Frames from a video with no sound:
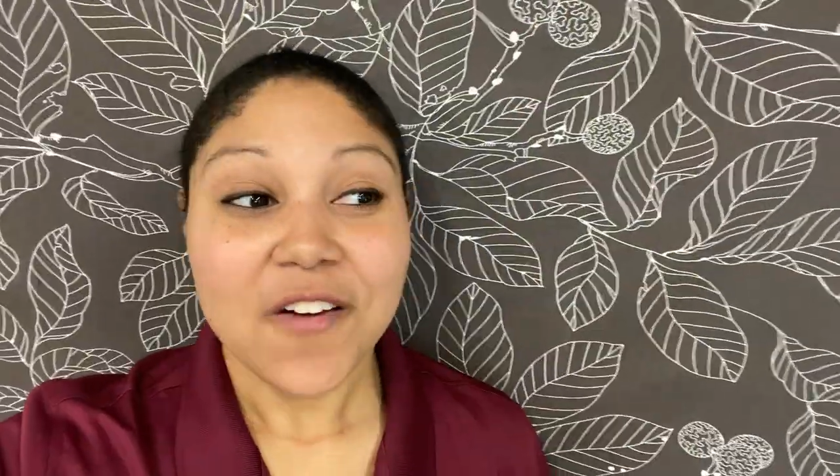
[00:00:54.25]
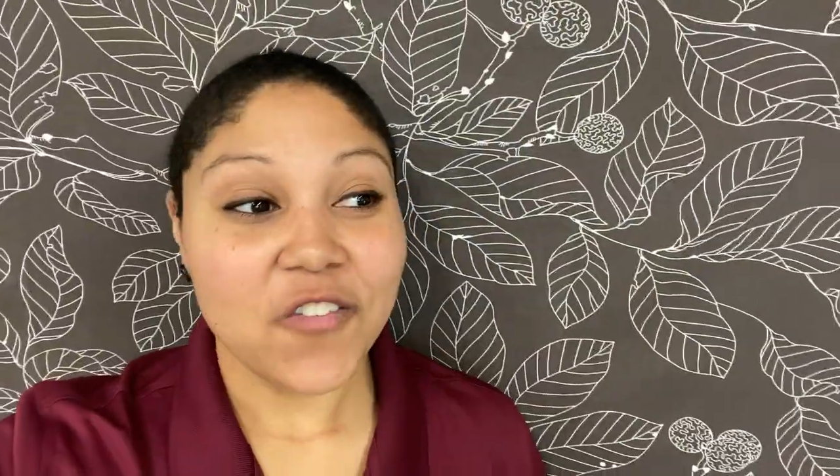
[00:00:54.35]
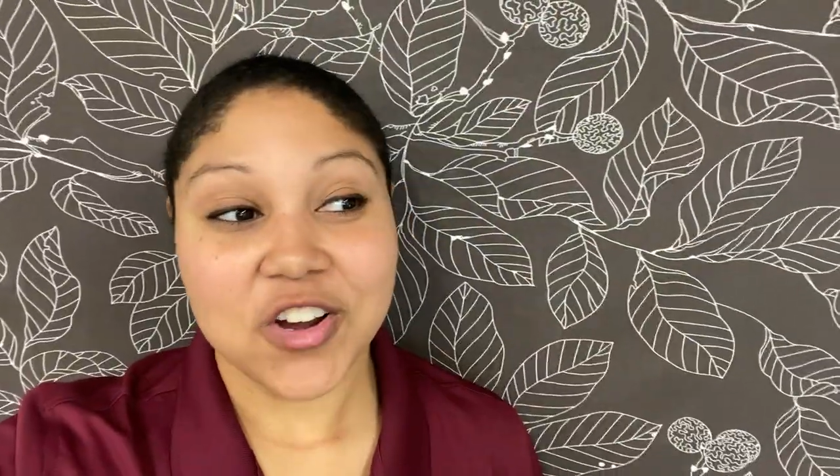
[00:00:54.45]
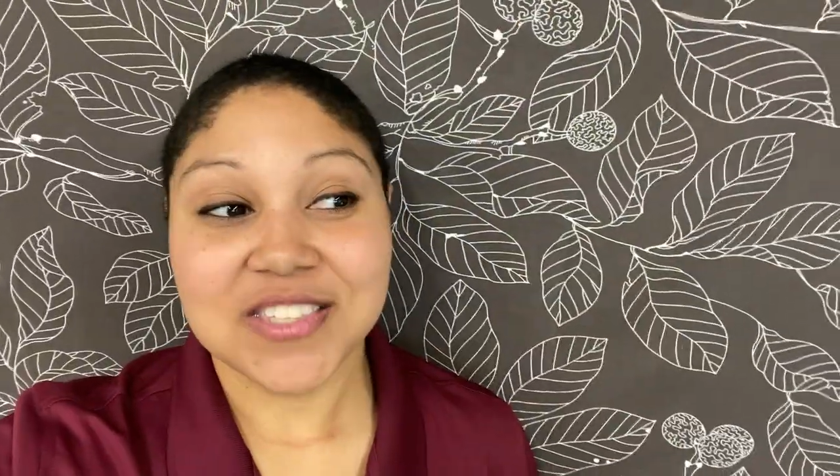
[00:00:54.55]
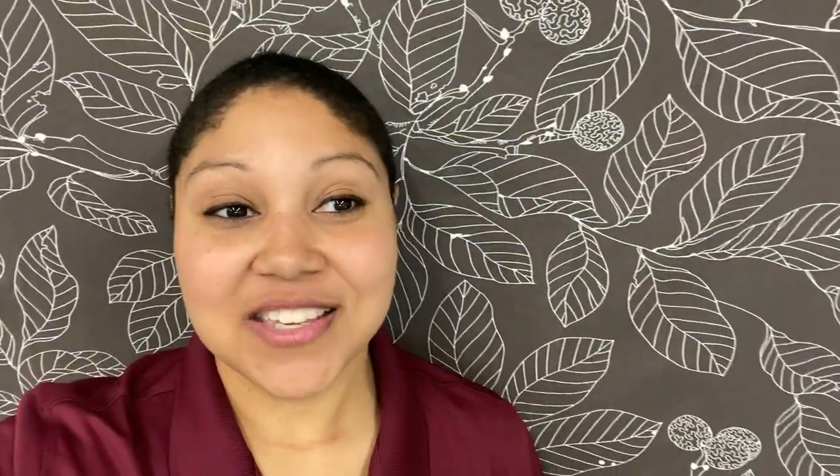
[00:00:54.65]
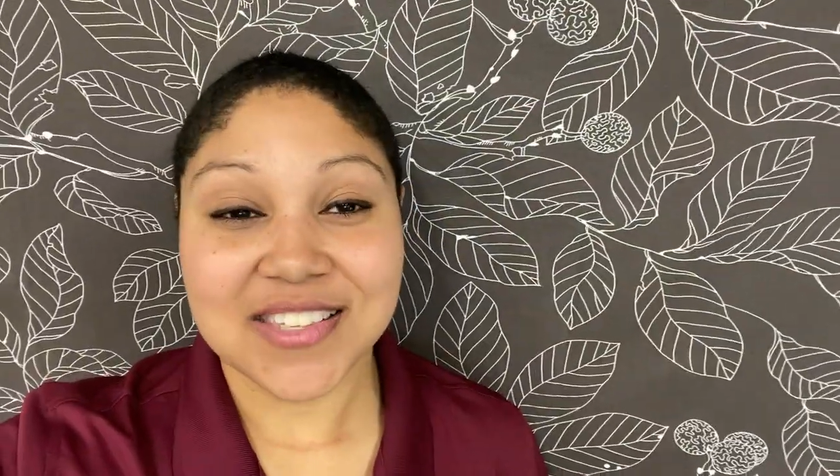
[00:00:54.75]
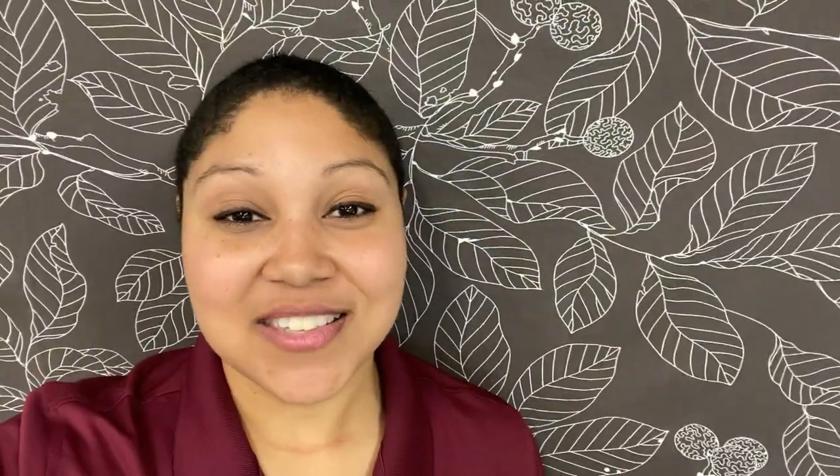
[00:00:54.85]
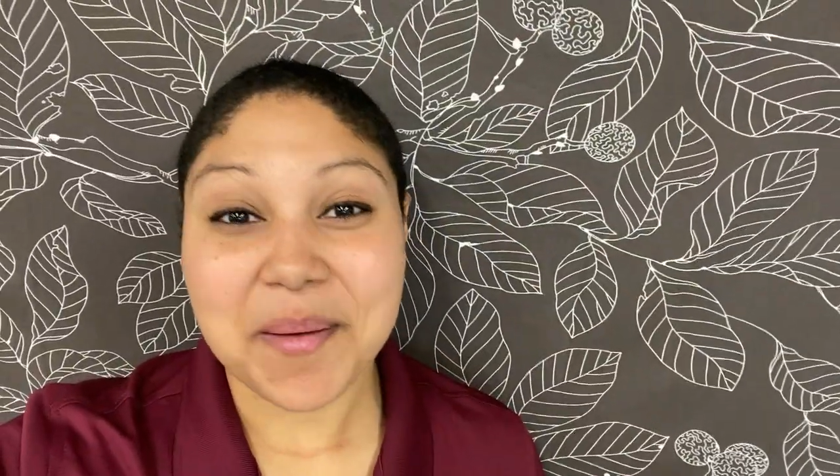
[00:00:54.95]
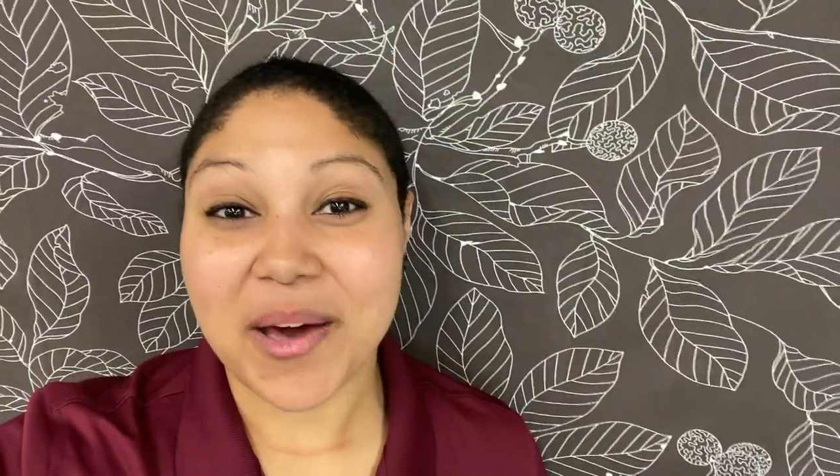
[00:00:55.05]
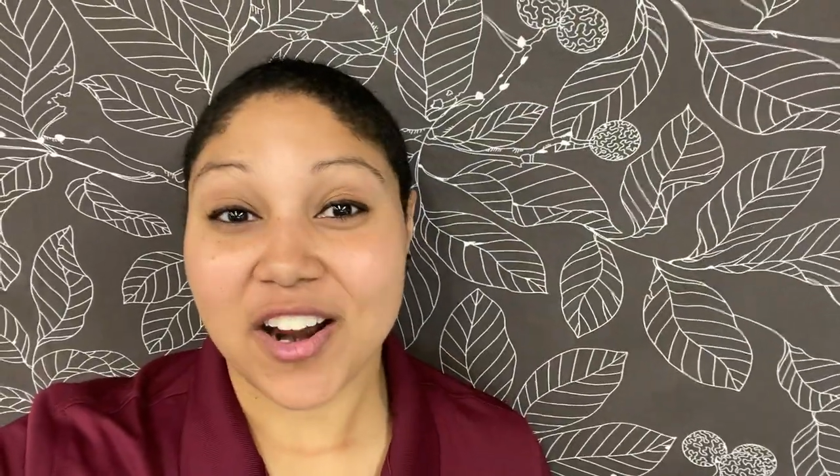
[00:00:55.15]

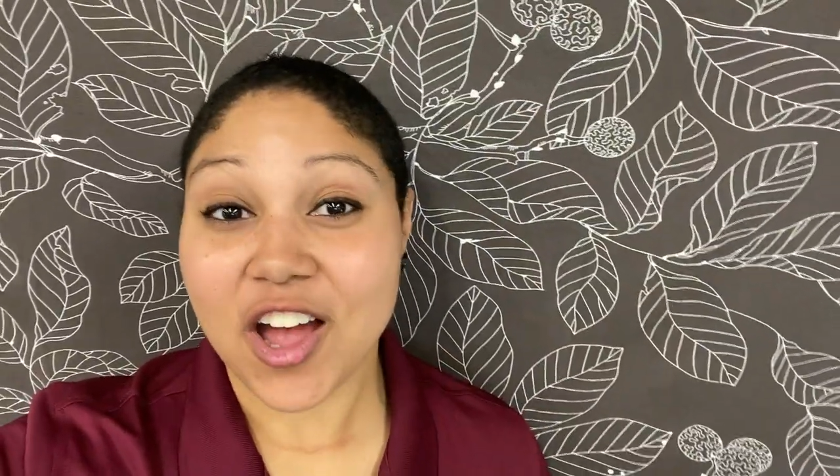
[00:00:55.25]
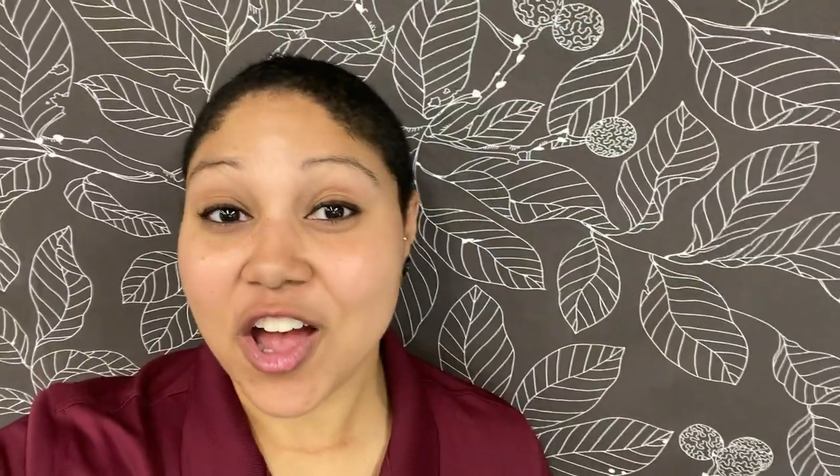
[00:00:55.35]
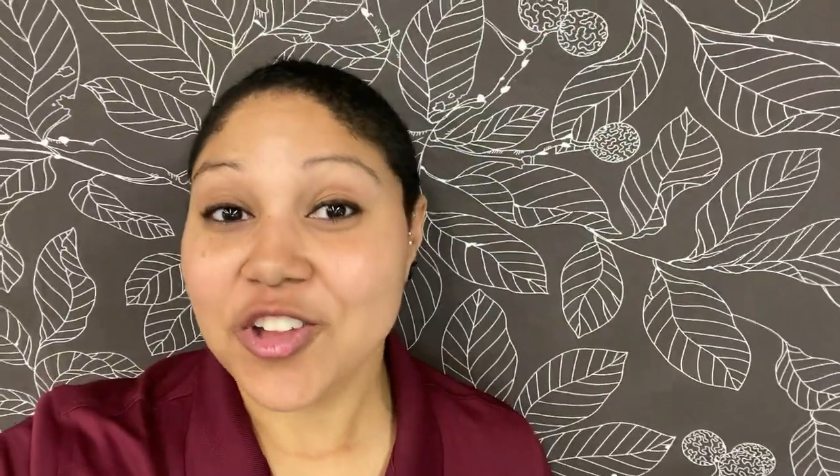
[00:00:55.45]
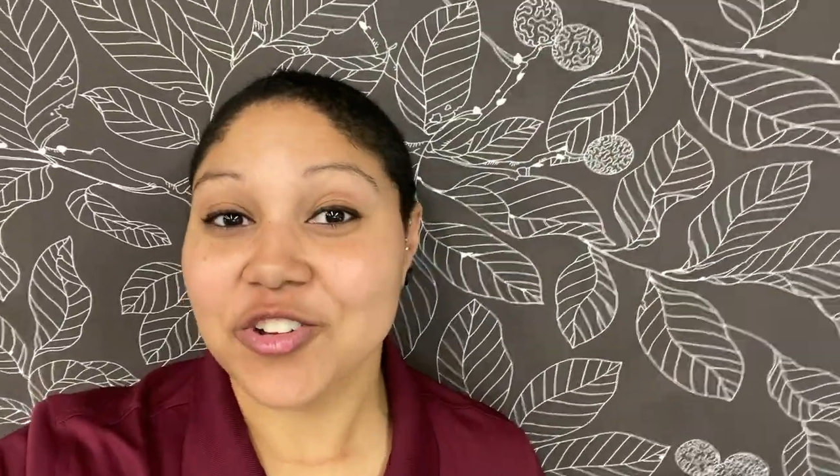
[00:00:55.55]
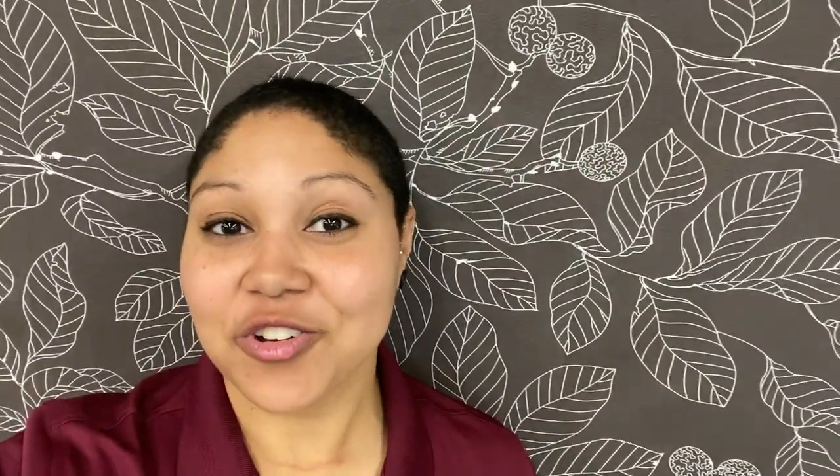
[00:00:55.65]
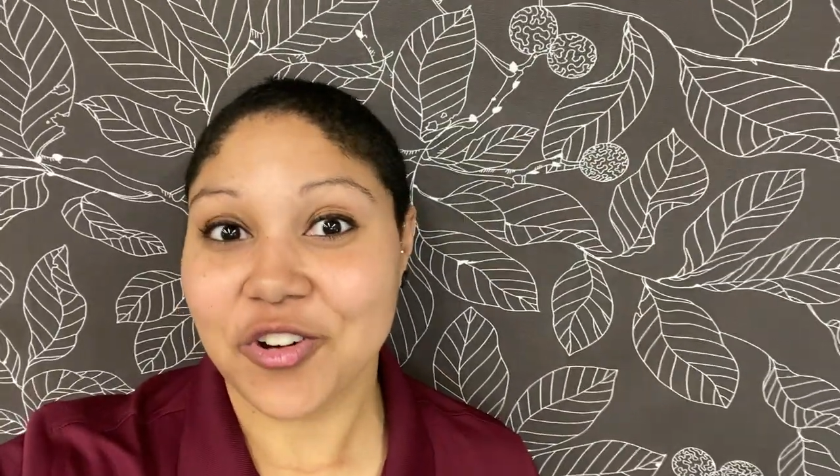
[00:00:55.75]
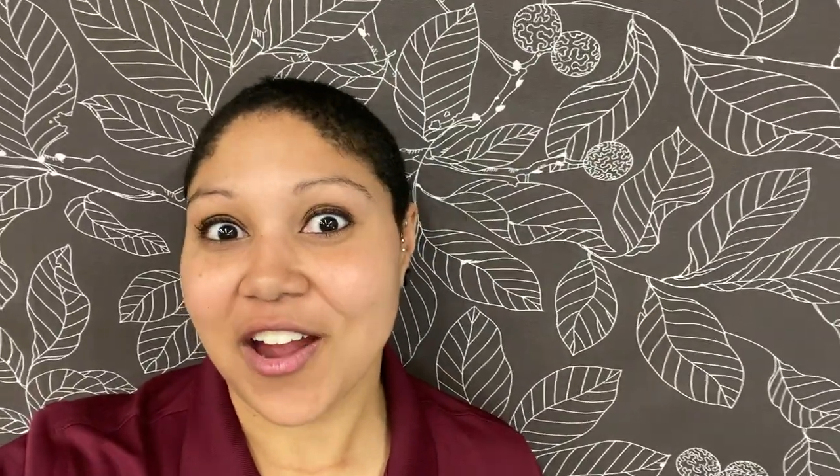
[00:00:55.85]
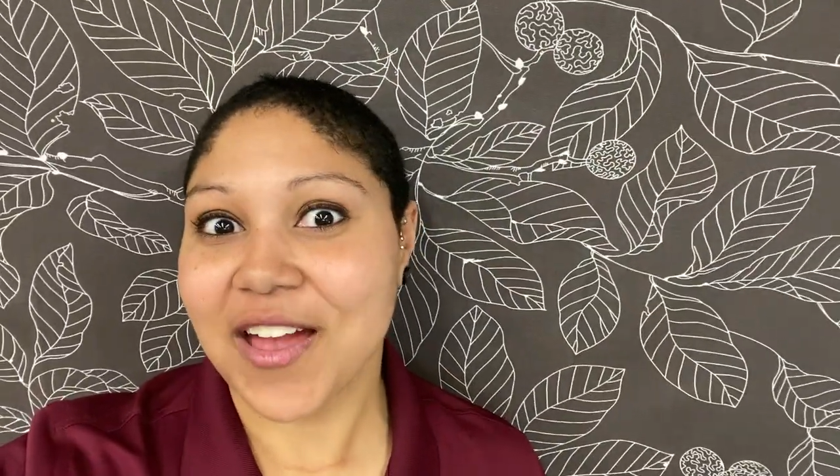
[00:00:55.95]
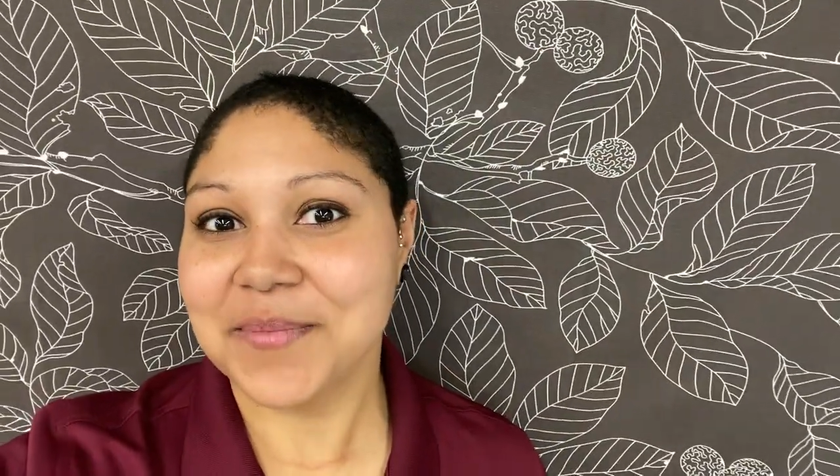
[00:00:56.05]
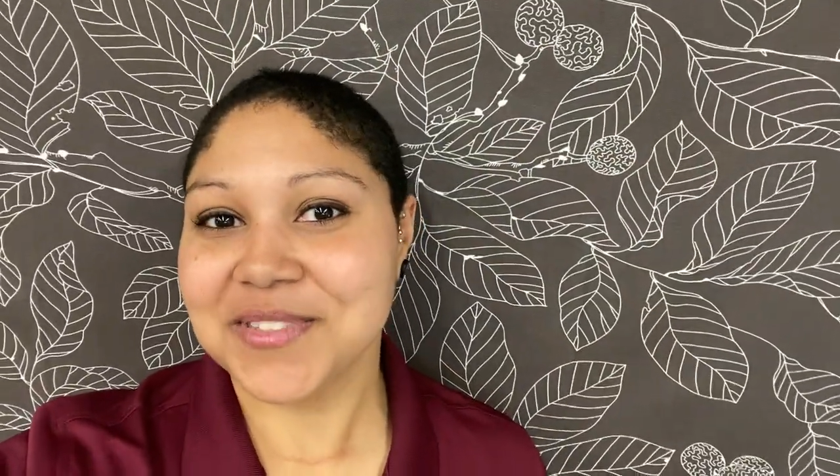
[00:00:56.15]
versus about 100
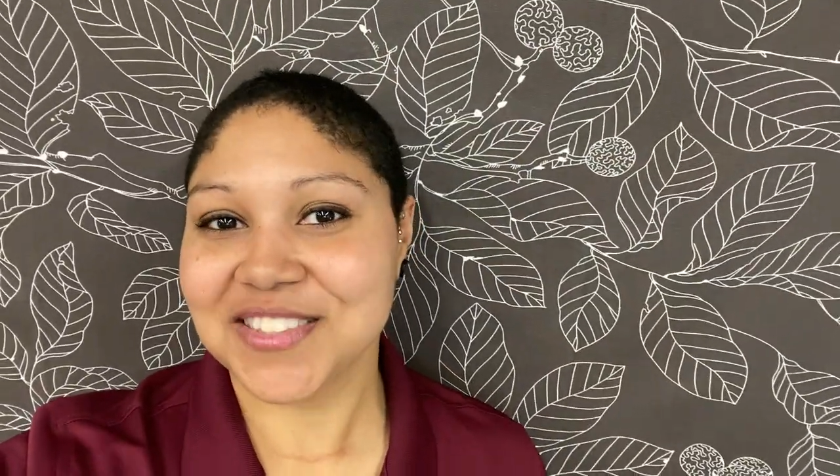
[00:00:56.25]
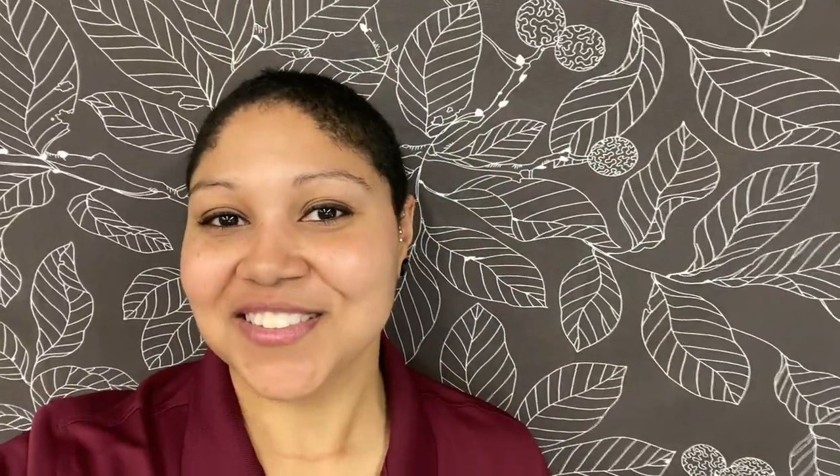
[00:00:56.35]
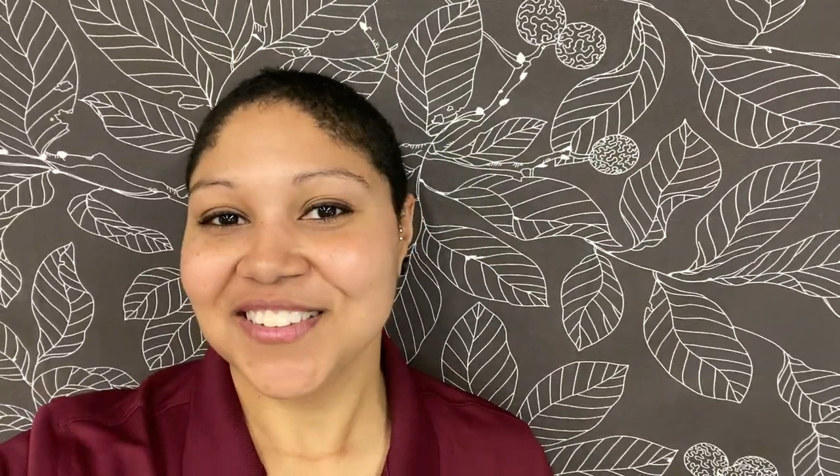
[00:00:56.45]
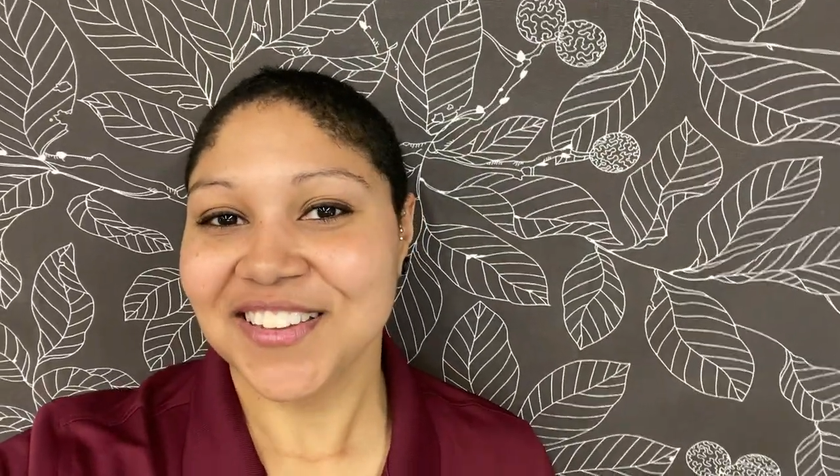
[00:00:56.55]
grams.